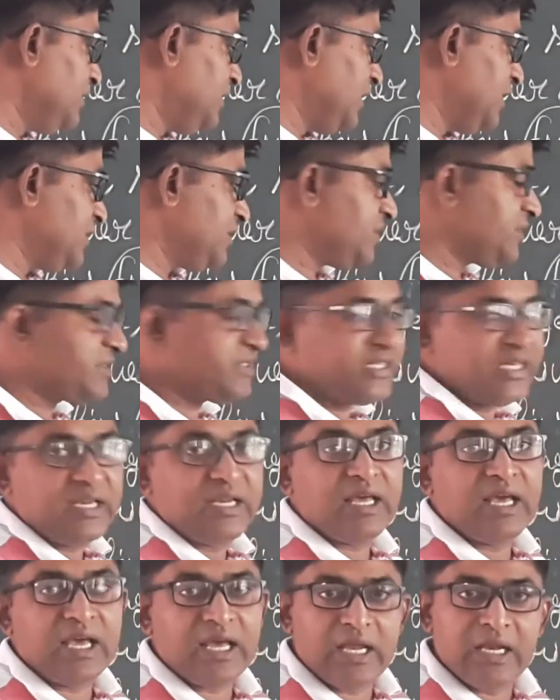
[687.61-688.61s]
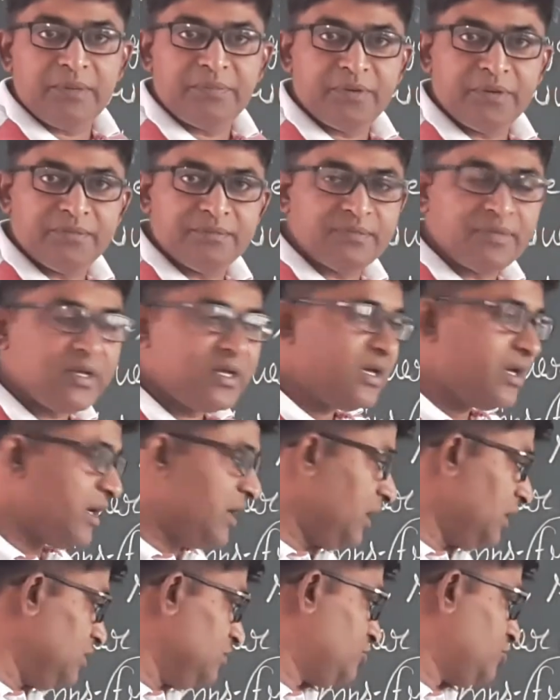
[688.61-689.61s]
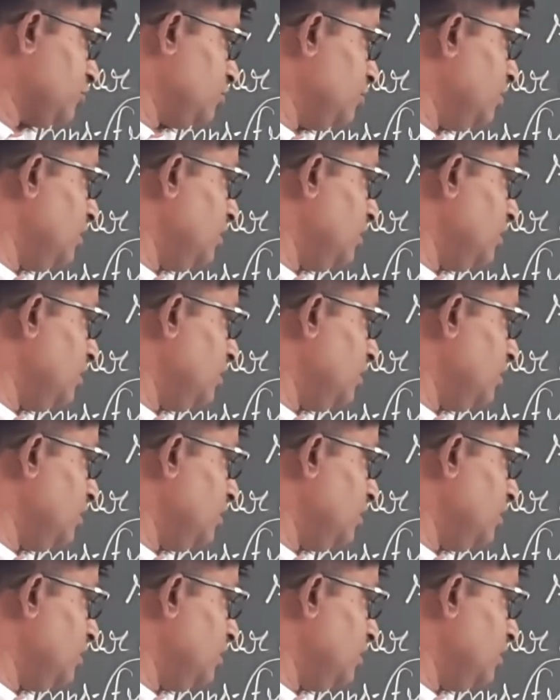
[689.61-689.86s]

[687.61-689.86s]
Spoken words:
they shall help him also.